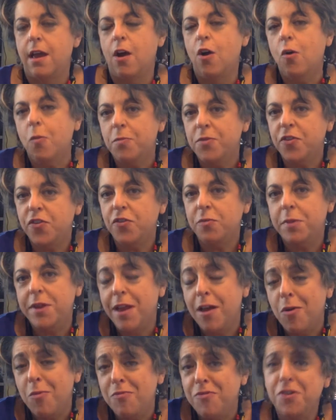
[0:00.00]
I hope this has
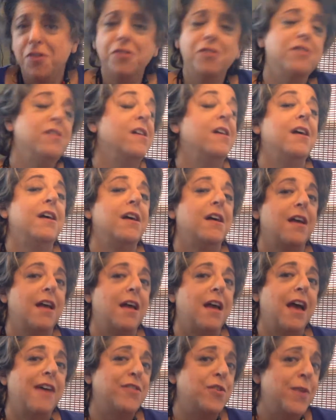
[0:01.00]
been helpful.
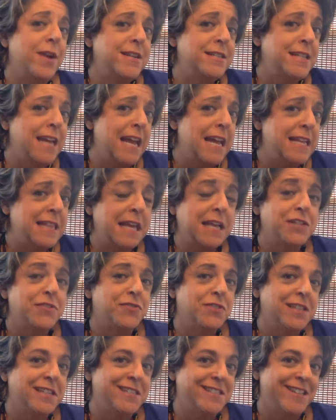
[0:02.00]
Have a great day. Thanks
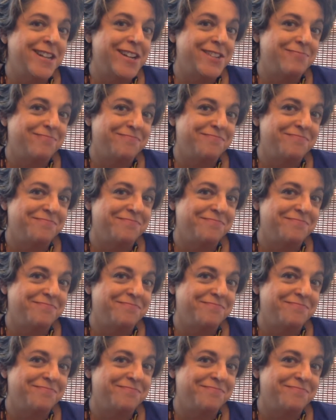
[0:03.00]
for listening.